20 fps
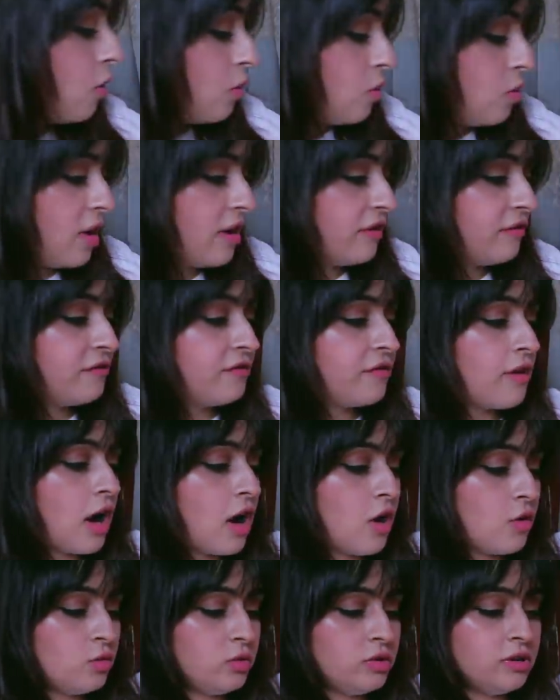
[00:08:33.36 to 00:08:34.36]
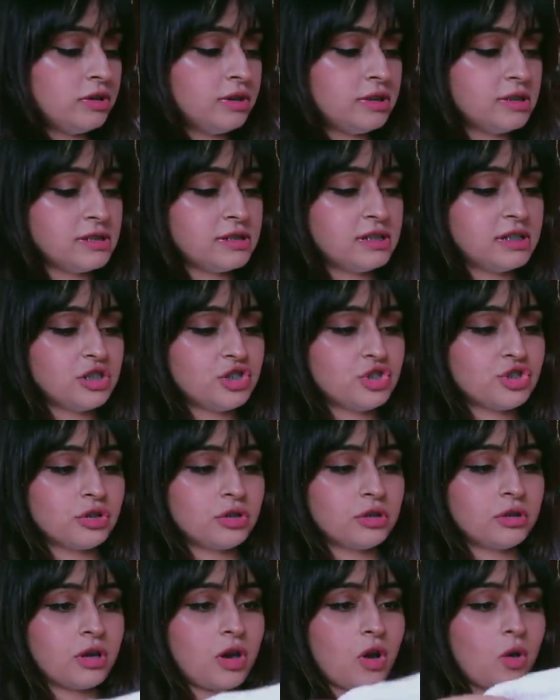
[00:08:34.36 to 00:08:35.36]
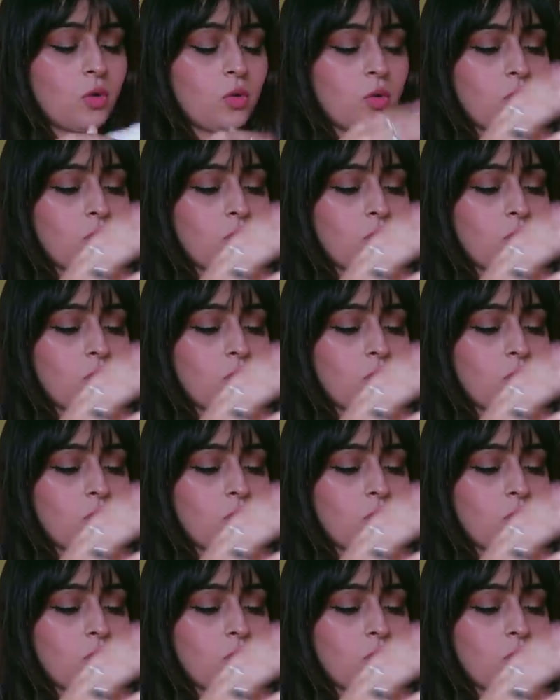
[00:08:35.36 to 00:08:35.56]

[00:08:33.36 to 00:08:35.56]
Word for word: Oh, I found this t-shirt now.